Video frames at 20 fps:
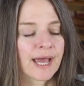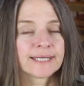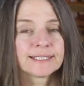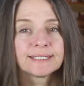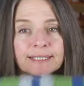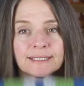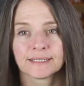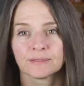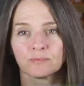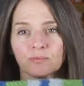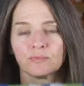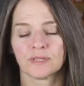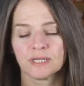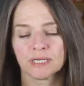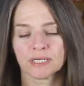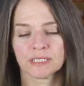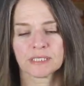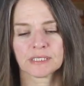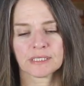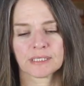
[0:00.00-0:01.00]
I did
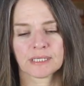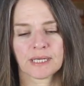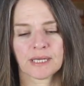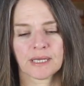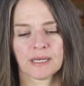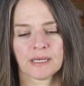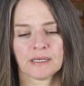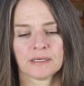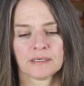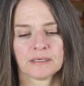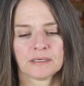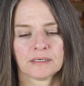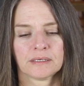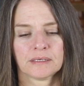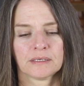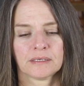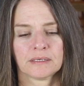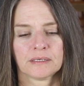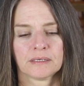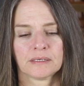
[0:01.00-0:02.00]
this in